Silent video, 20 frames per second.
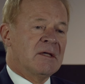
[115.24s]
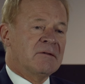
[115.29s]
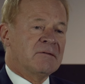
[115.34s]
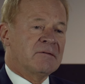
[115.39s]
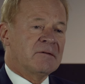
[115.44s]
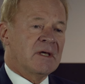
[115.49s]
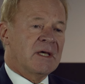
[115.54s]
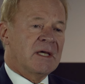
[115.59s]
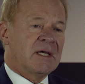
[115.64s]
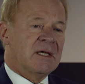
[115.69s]

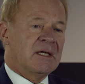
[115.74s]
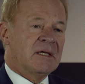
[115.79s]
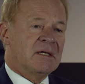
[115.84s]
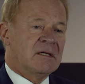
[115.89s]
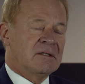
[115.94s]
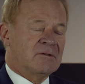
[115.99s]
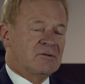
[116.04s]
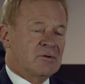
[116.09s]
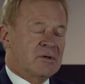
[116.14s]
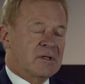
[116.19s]
They,
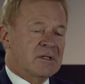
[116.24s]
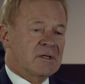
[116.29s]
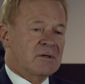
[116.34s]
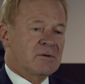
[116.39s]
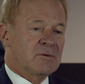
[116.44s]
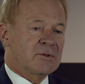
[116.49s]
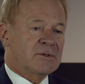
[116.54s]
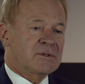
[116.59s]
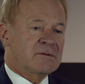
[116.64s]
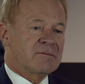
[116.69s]
during the
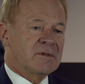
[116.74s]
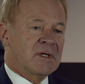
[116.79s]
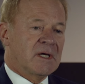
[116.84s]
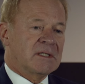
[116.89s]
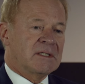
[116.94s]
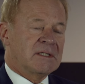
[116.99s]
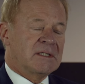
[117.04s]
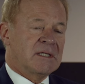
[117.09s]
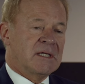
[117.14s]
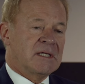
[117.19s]
course of
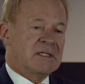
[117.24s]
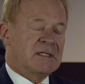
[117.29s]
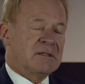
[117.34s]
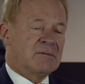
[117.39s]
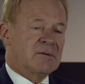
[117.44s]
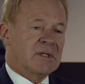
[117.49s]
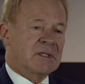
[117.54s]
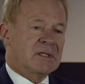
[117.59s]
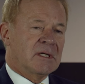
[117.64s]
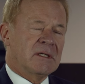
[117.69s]
nineteen
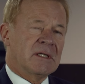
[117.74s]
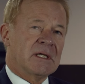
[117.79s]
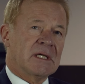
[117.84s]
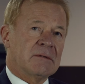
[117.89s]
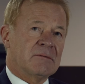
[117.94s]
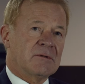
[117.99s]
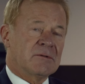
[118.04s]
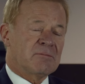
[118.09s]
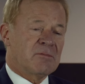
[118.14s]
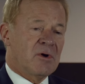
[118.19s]
eighty-one, I think
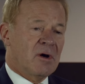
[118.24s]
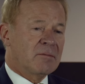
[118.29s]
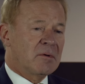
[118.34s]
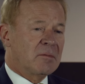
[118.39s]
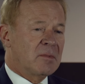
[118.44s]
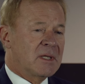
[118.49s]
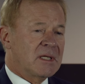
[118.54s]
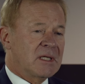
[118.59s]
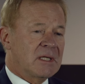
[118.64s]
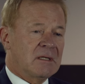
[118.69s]
it was
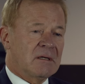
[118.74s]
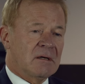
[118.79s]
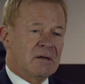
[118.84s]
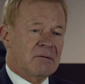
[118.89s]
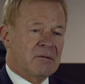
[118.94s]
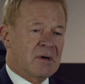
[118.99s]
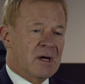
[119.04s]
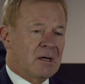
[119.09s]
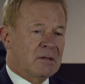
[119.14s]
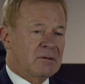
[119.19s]
probably
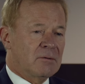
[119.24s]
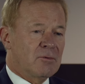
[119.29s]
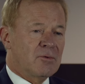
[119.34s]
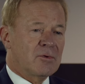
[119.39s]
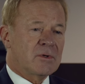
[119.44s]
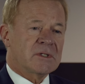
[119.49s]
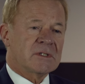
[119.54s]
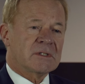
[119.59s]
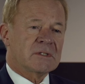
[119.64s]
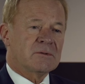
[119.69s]
around
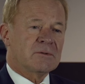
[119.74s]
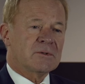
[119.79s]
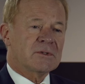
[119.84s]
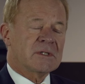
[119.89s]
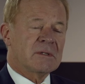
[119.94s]
August or